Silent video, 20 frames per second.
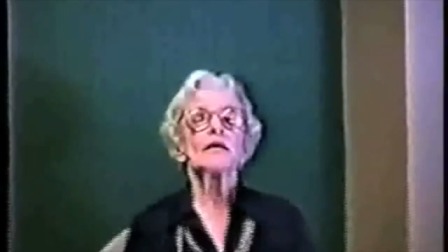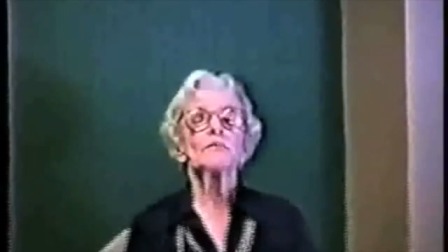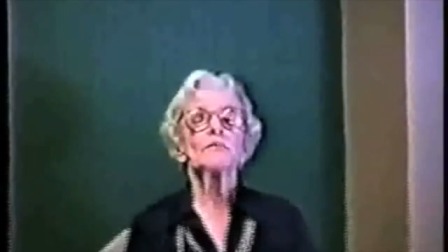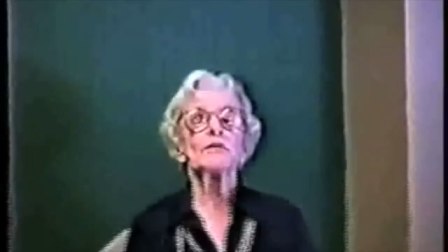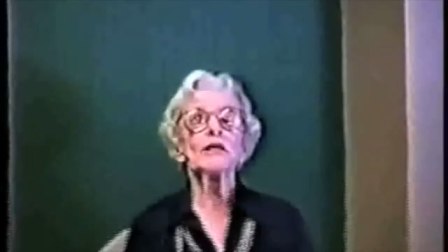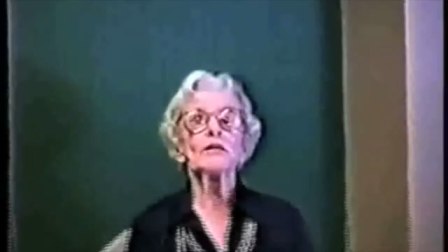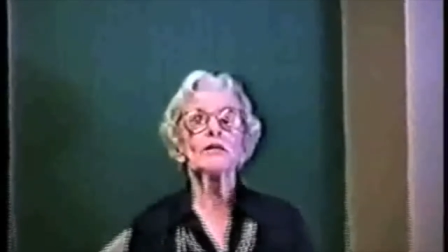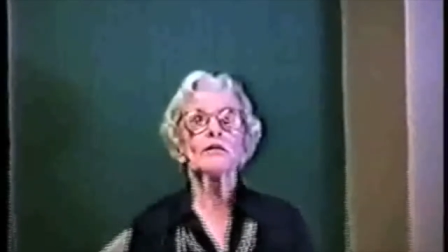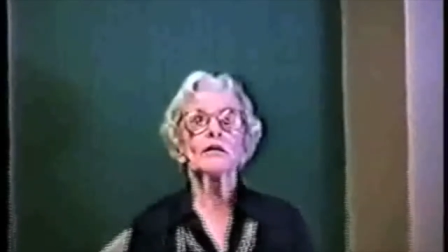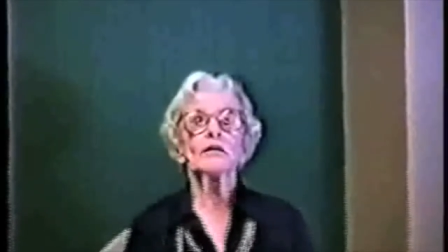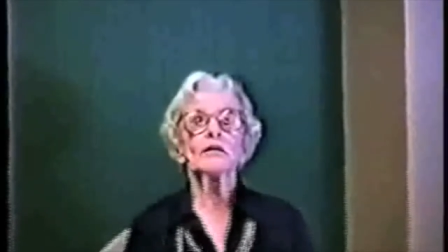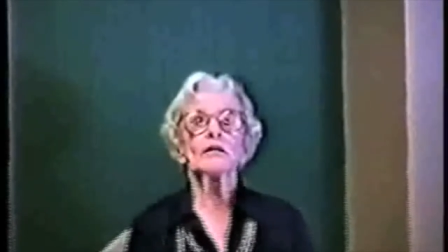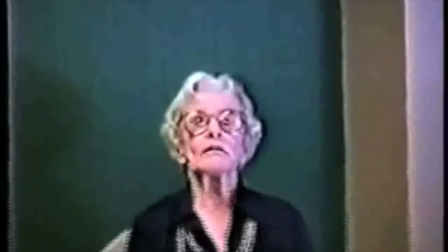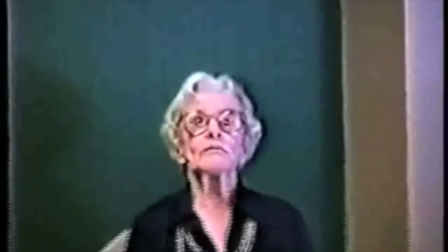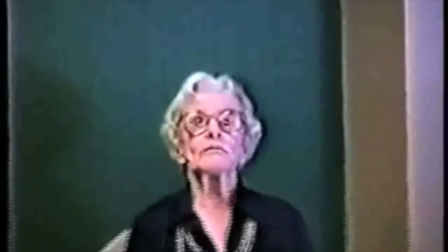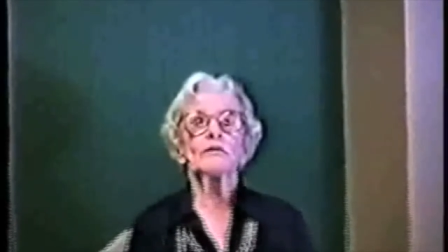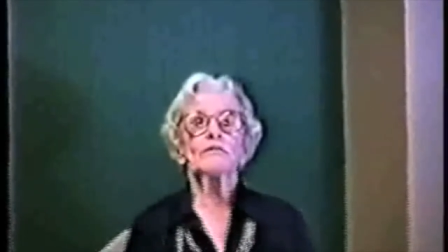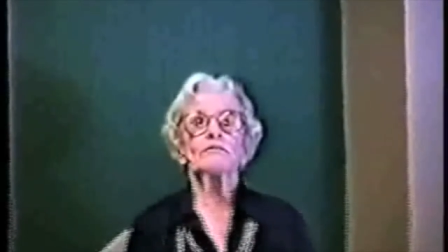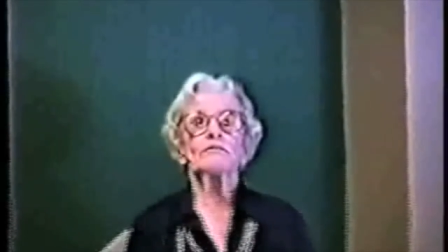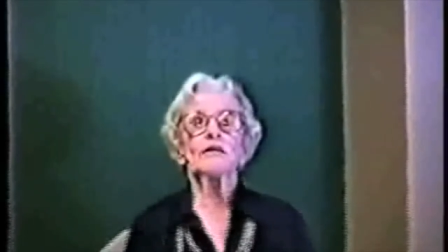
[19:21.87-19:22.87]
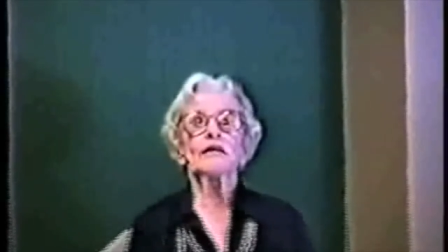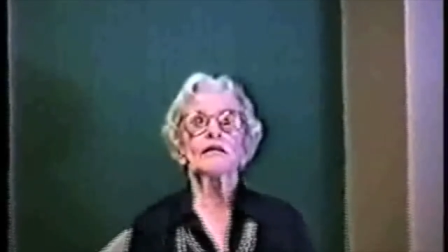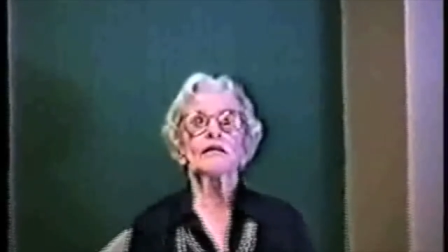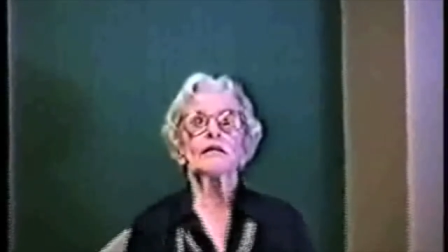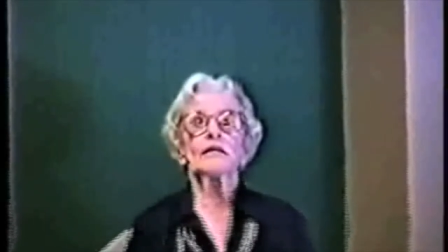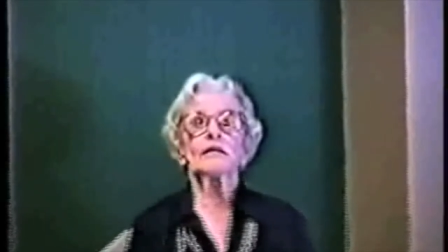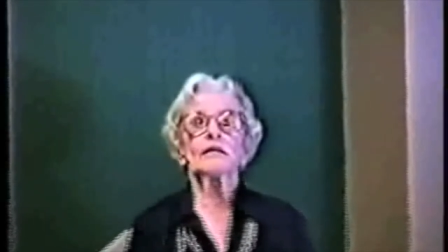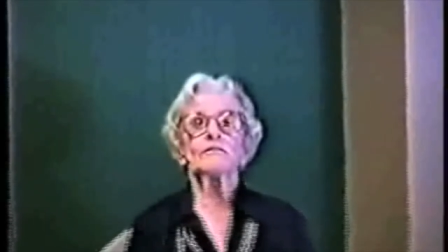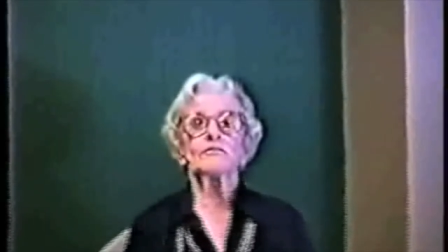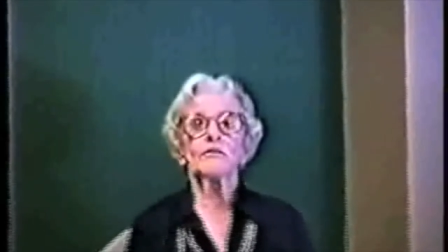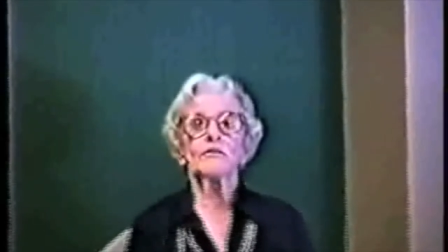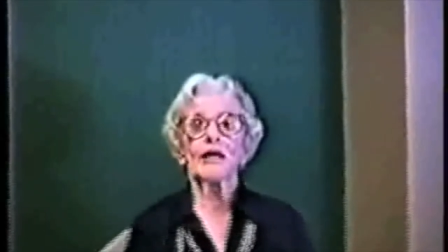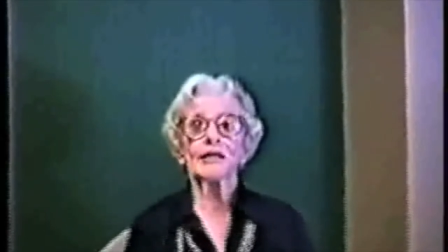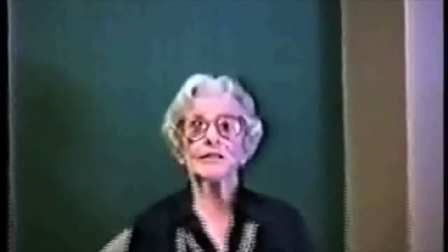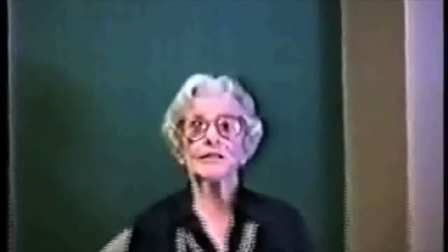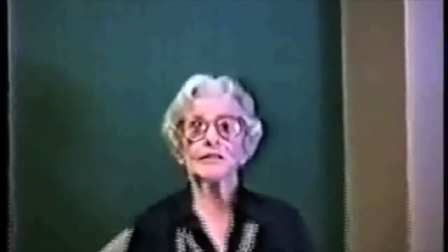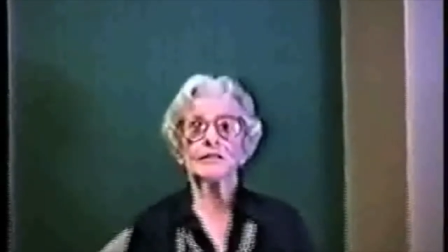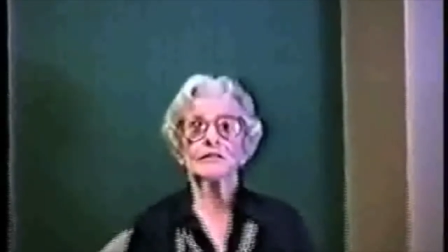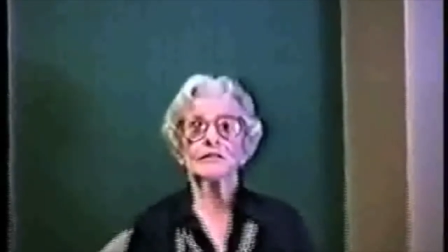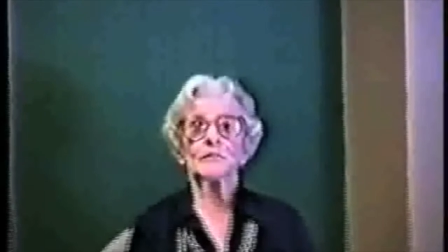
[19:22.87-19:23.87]
We were very
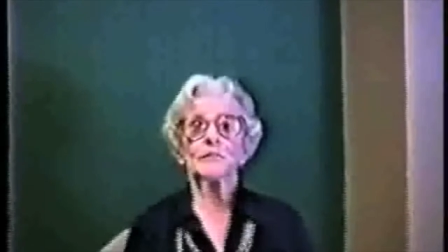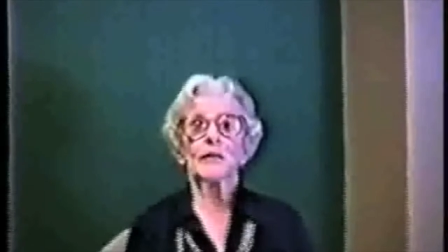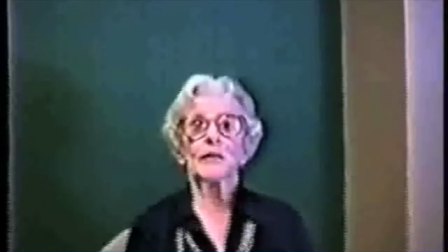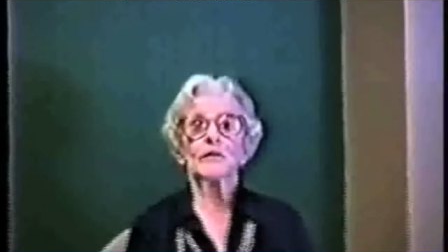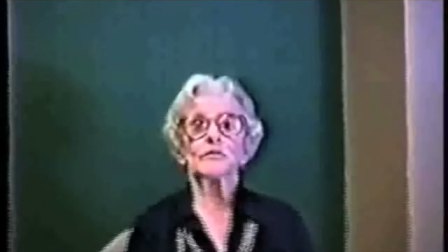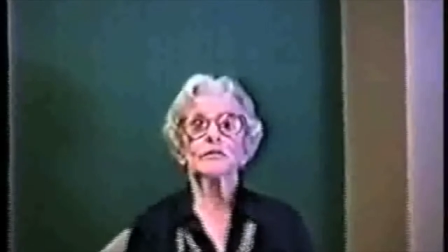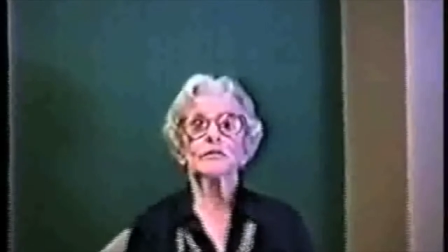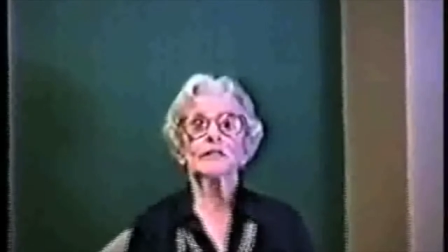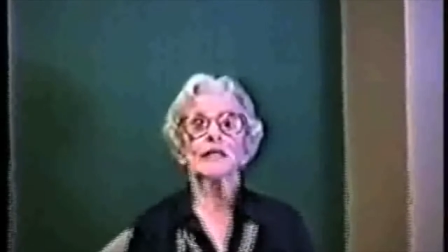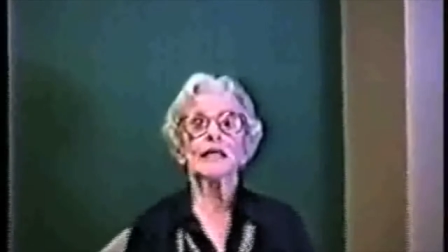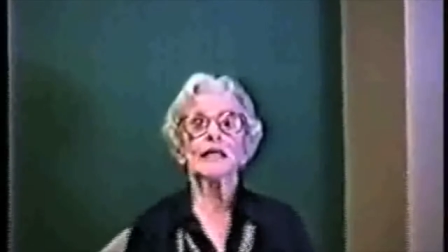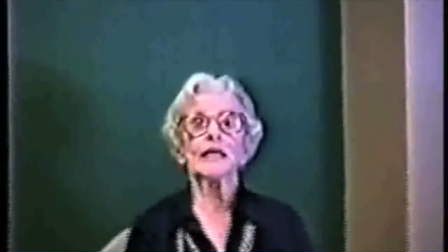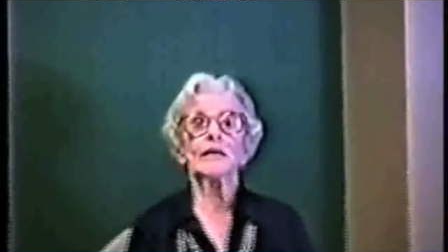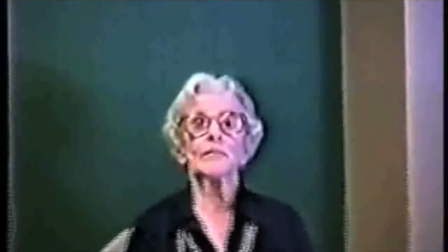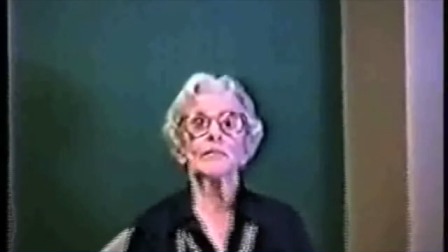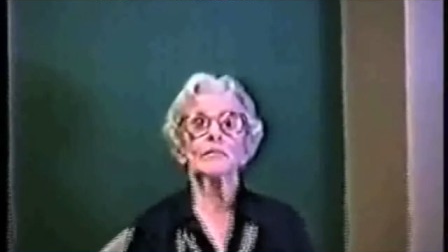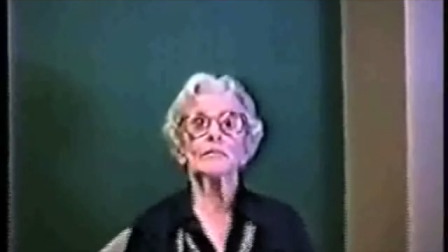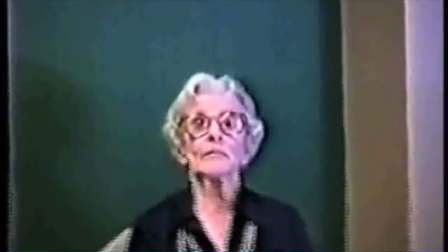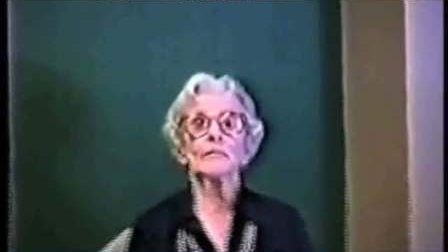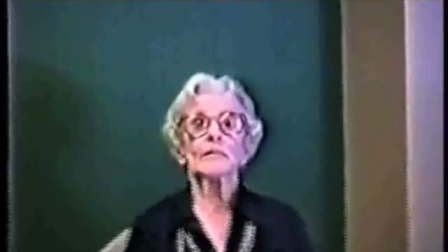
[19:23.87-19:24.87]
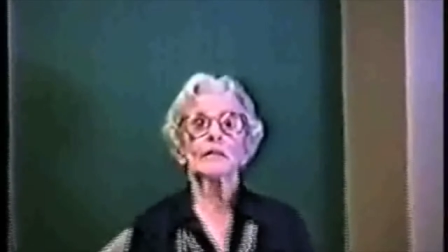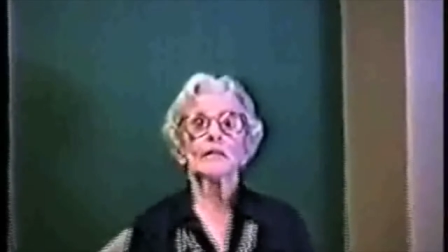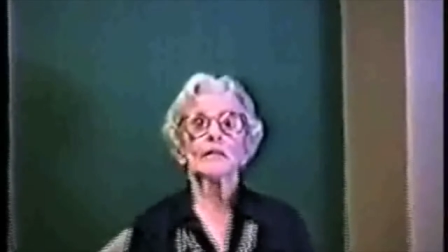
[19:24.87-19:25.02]
frightened about him